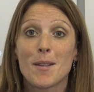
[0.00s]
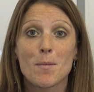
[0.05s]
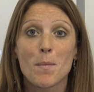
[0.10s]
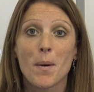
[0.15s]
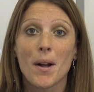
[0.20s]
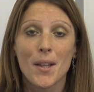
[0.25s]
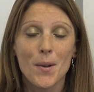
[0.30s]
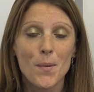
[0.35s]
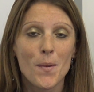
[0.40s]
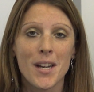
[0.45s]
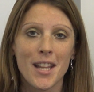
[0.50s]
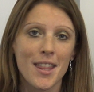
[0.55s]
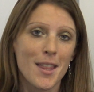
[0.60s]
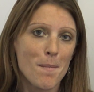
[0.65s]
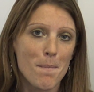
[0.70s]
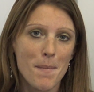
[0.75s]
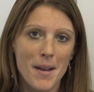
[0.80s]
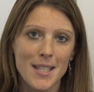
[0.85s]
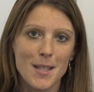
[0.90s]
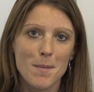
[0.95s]
It's probably one of
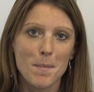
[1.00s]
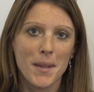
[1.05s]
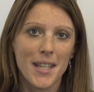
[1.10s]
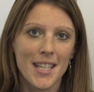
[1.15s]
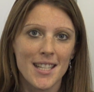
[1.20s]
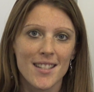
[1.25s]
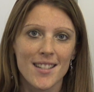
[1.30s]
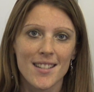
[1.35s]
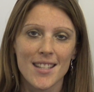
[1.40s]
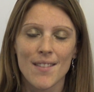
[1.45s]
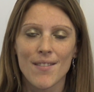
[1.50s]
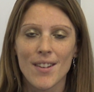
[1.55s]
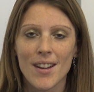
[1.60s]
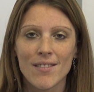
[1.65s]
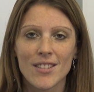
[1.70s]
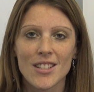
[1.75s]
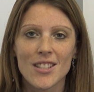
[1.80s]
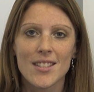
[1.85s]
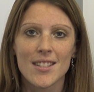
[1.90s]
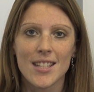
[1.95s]
the best places I've
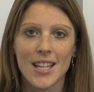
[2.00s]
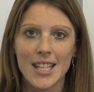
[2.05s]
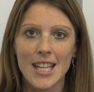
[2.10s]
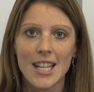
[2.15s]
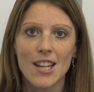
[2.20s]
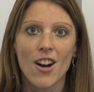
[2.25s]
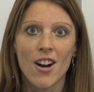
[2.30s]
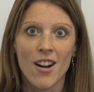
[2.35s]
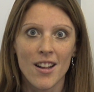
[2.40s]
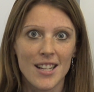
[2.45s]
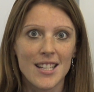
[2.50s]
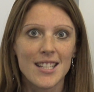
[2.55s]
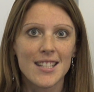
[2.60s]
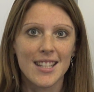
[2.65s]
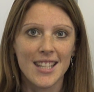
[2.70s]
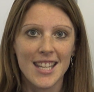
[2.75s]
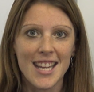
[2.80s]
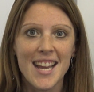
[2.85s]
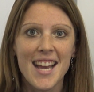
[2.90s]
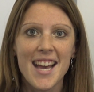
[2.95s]
ever studied,
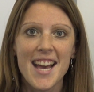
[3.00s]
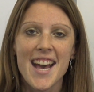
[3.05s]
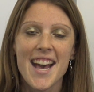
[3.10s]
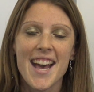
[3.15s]
honestly.